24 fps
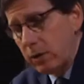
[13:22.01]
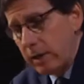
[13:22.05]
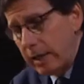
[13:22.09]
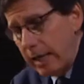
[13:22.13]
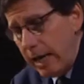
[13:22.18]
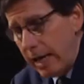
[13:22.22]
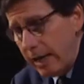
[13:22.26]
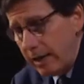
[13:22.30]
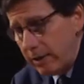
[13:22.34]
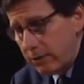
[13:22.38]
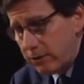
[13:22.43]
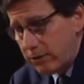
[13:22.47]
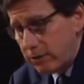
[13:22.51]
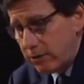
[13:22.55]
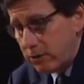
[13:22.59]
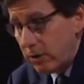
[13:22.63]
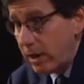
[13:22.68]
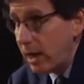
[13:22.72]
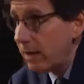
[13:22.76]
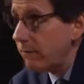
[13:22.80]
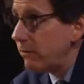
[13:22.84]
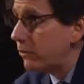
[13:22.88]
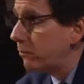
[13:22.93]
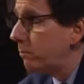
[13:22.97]
Yeats
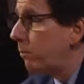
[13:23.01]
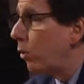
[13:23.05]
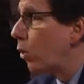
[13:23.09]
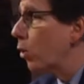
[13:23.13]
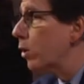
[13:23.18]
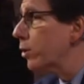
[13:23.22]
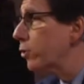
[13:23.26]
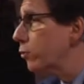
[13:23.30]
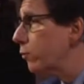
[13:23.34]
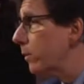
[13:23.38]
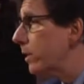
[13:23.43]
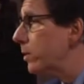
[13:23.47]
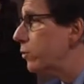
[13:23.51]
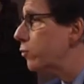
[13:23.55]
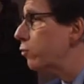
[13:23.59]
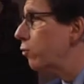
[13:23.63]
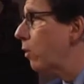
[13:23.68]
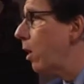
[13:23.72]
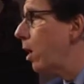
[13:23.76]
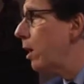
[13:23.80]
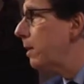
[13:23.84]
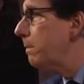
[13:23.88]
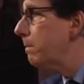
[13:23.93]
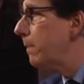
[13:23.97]
to have his portrait
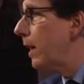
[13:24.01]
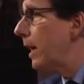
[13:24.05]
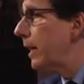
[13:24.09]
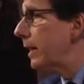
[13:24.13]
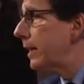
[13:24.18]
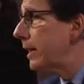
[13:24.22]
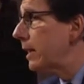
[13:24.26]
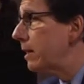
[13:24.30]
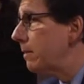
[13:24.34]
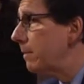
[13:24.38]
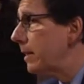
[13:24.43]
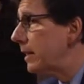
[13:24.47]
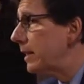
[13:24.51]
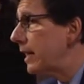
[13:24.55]
drawn by him,